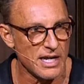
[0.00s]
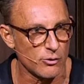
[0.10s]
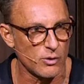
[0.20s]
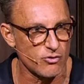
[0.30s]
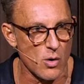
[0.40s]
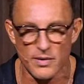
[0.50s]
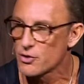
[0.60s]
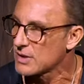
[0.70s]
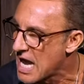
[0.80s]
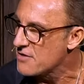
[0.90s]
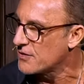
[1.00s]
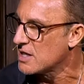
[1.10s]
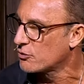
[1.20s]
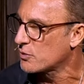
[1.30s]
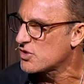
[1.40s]
Here's what's wrong with your life and
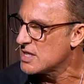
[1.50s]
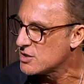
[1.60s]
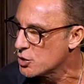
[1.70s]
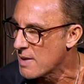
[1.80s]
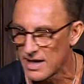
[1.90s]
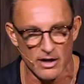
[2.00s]
here's what you need to do about it.